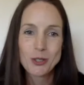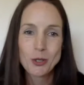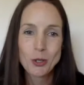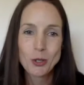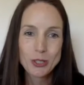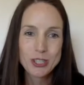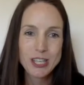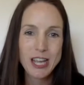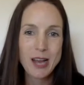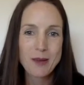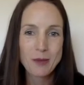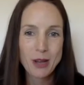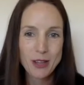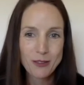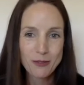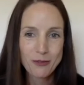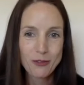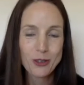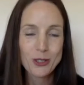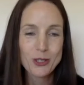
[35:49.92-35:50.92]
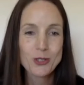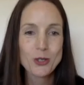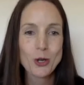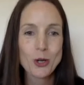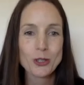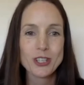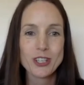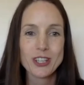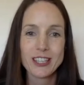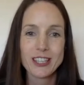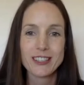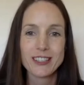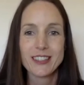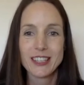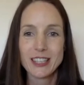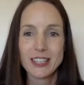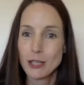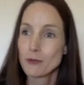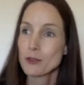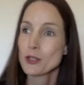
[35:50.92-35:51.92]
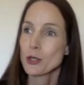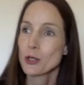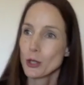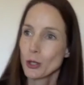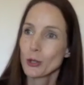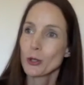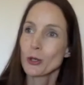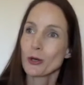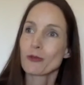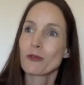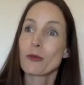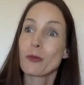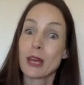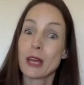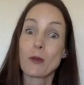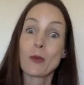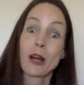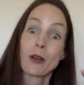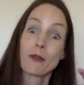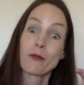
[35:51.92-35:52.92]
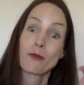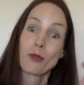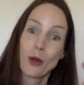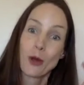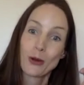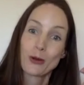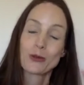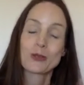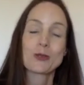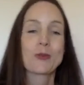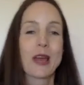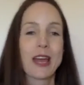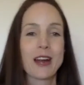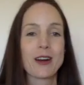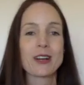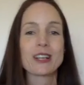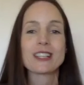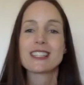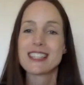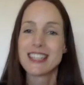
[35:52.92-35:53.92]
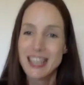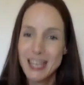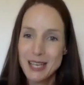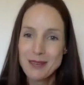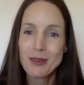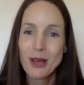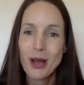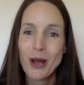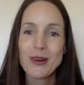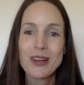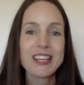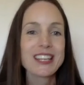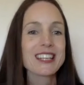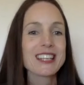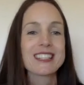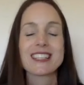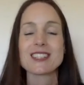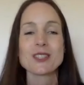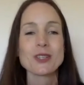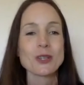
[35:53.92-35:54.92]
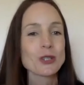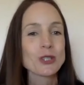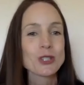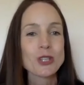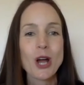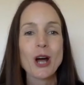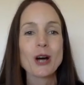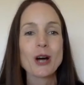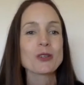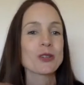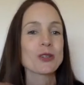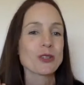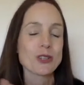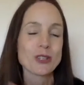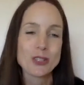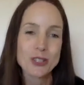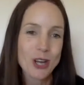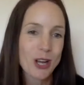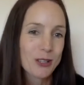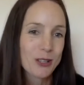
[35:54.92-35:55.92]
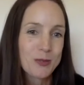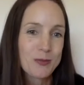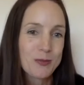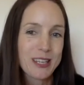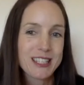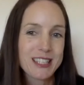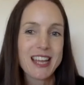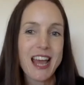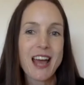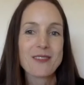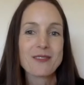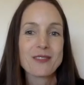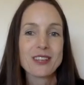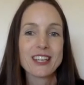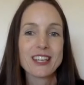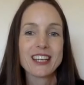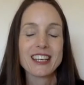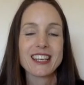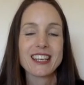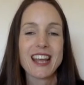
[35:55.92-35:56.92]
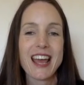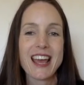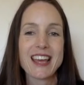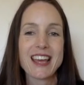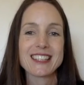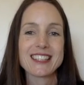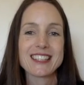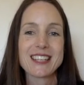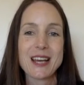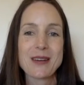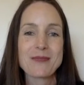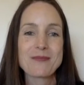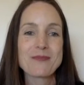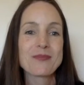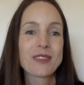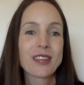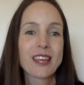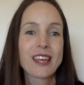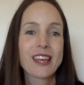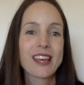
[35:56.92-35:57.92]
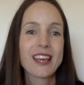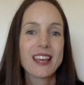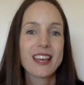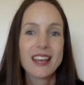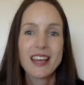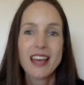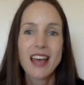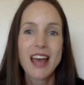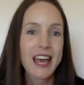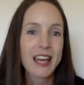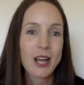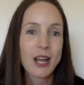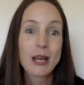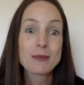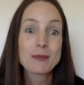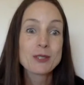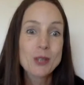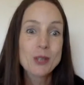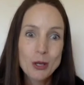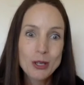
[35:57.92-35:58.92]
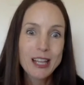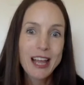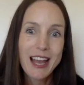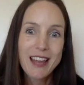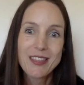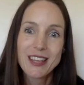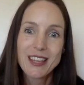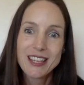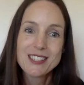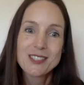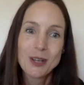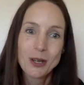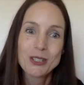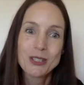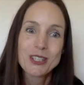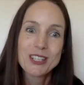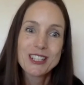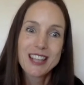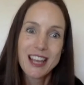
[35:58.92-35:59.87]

talked down by the first doctor that gives you the look for being one of those parents. Keep going, because it's your child. You're your child's best advocate, and I'm so glad there's doctors